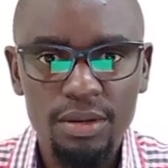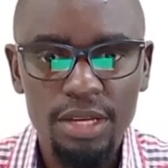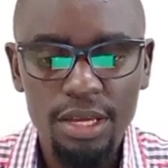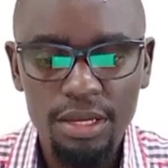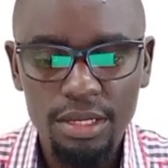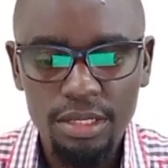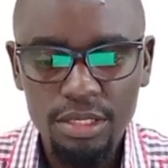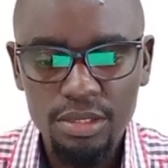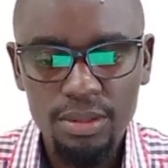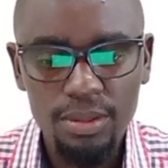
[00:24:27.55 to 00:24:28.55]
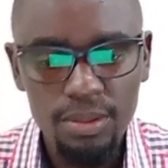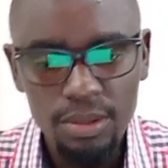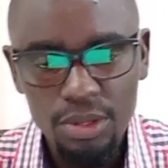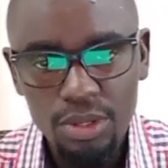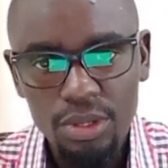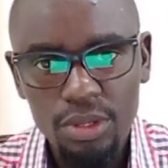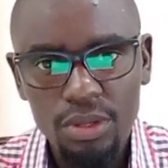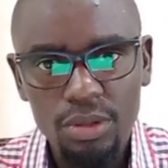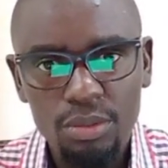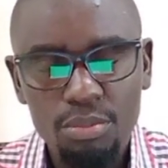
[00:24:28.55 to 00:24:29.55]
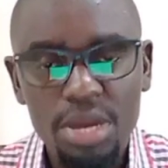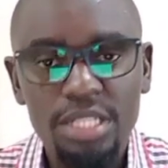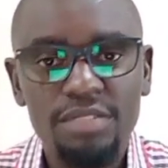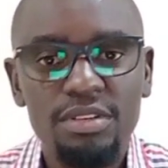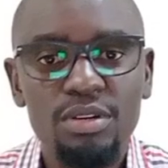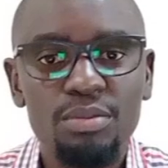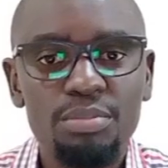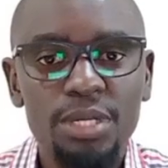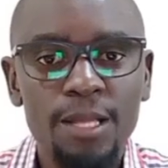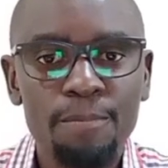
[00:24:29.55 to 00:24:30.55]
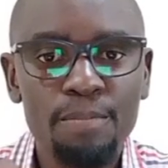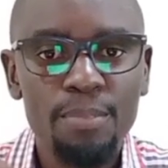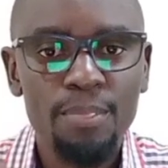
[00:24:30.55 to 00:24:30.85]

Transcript: Okay, so by developing,